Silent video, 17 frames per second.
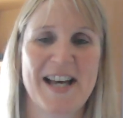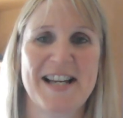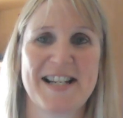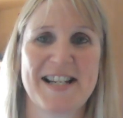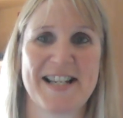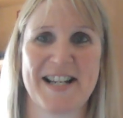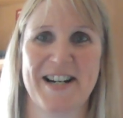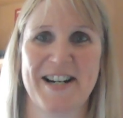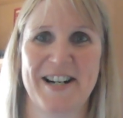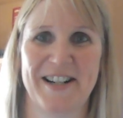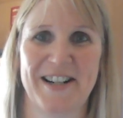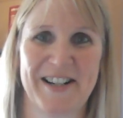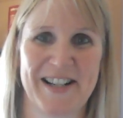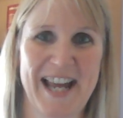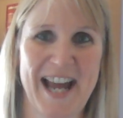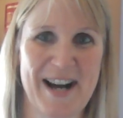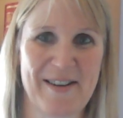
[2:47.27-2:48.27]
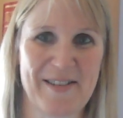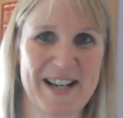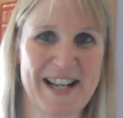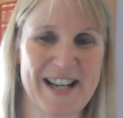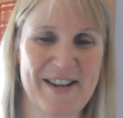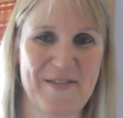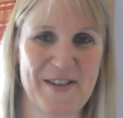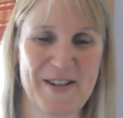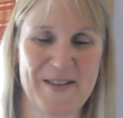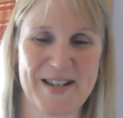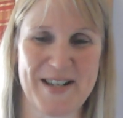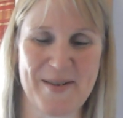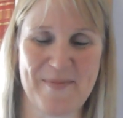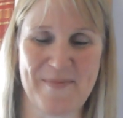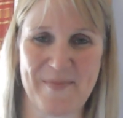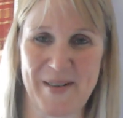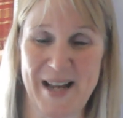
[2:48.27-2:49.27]
So, okay, I'm going to give you
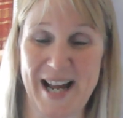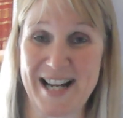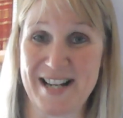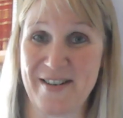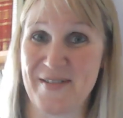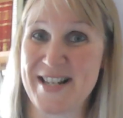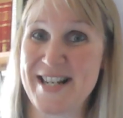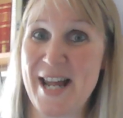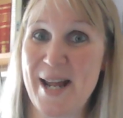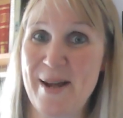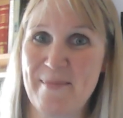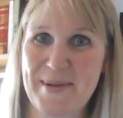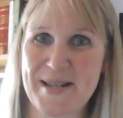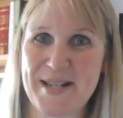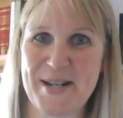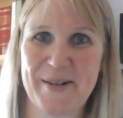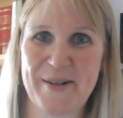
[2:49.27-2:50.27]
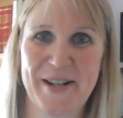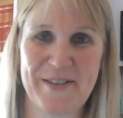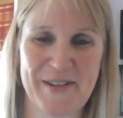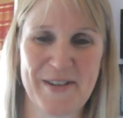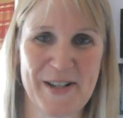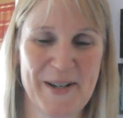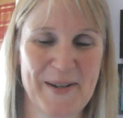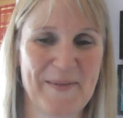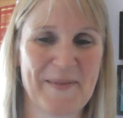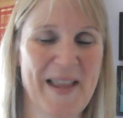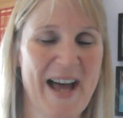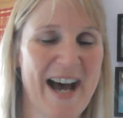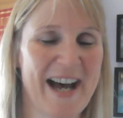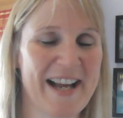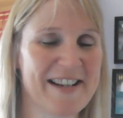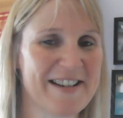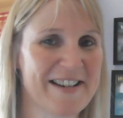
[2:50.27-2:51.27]
some kind of tips to overcome
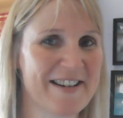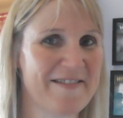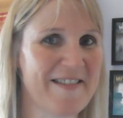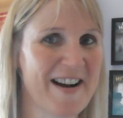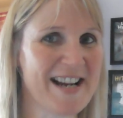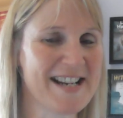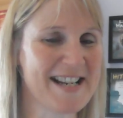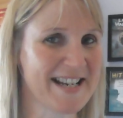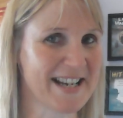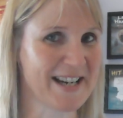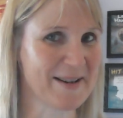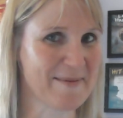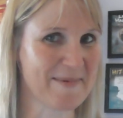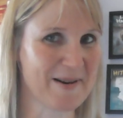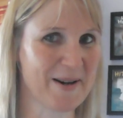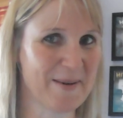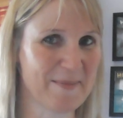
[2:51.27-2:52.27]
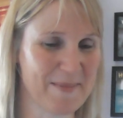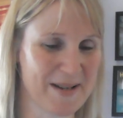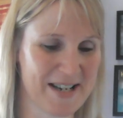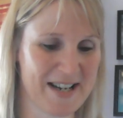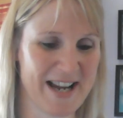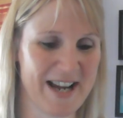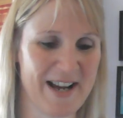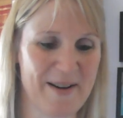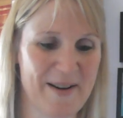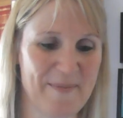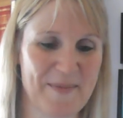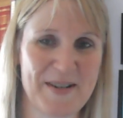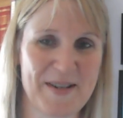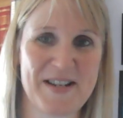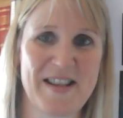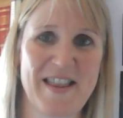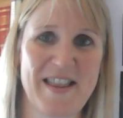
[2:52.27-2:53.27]
that and a writing prompt
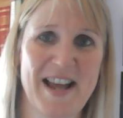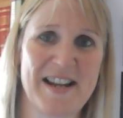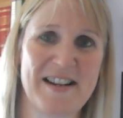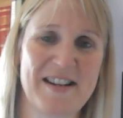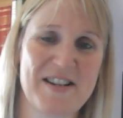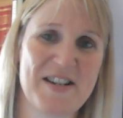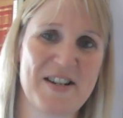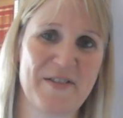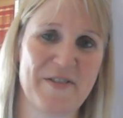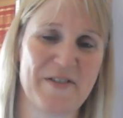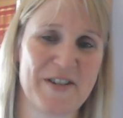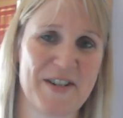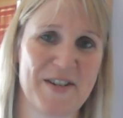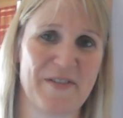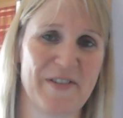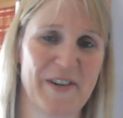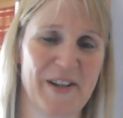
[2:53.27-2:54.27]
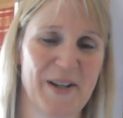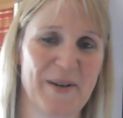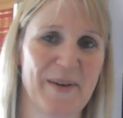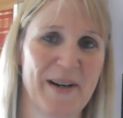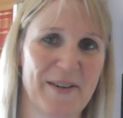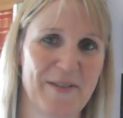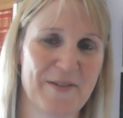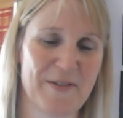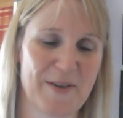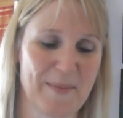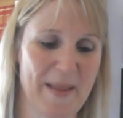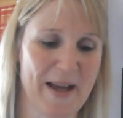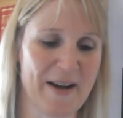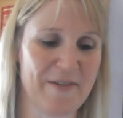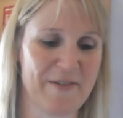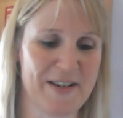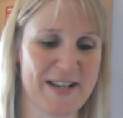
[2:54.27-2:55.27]
um, then to, to follow on from
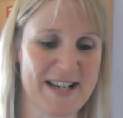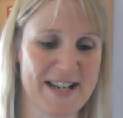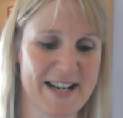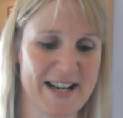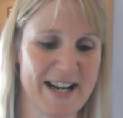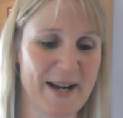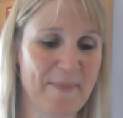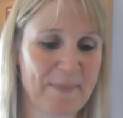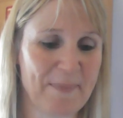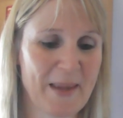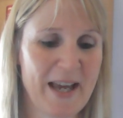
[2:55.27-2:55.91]
that for today.